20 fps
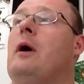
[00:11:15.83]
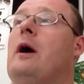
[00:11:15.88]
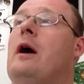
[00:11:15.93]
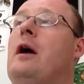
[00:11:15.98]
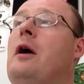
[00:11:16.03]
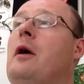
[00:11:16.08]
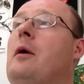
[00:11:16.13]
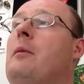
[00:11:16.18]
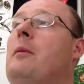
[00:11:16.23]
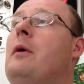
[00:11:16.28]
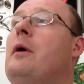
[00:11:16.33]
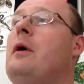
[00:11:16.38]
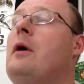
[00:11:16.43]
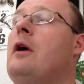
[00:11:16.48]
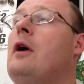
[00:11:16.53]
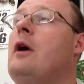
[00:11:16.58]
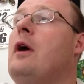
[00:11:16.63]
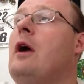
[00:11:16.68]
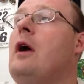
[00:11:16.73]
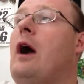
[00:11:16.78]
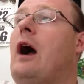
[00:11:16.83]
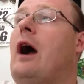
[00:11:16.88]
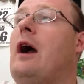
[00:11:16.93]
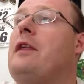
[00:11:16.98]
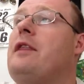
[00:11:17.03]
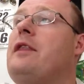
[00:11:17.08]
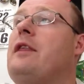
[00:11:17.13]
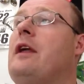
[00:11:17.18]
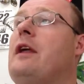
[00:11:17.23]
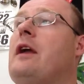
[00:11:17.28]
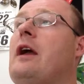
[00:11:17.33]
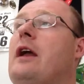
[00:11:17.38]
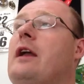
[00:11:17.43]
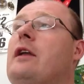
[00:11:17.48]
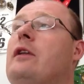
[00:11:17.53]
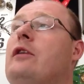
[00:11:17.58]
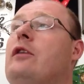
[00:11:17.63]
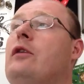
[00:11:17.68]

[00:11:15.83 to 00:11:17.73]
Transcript: Um, I think I can